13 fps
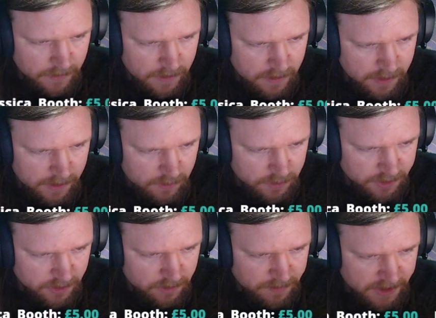That was
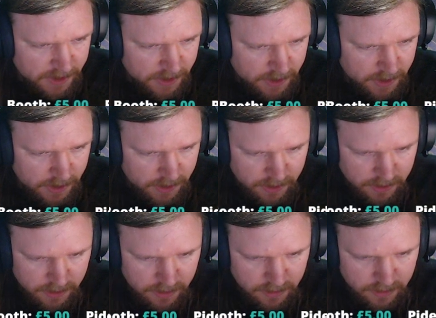going to be
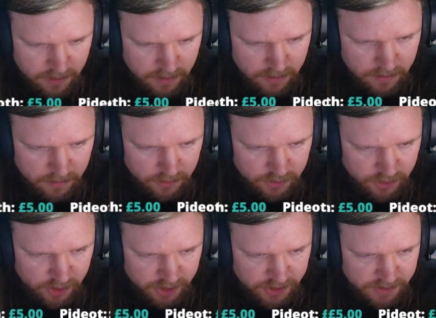
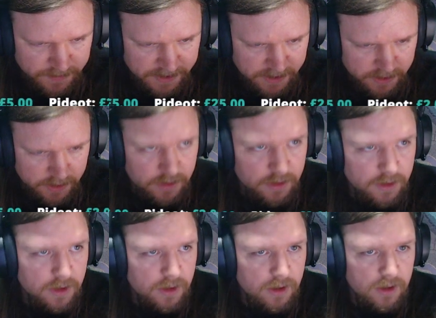construction speed.
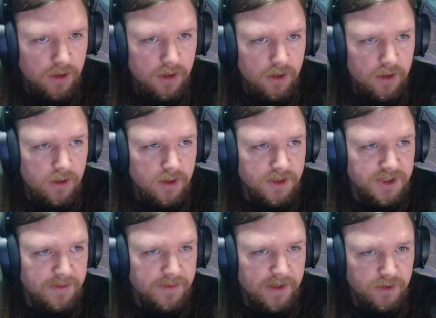Let's
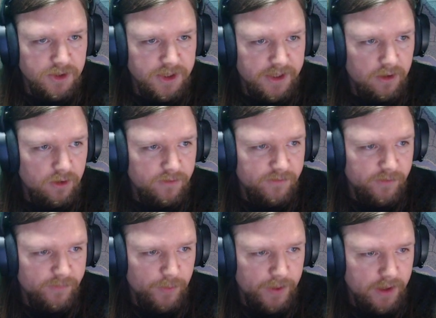keep that one ticking over
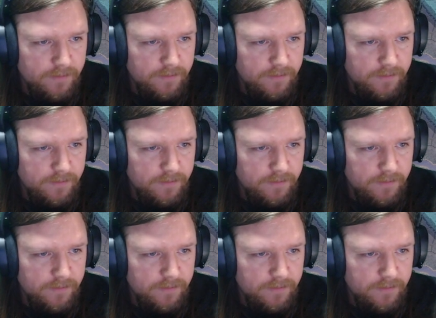if we can.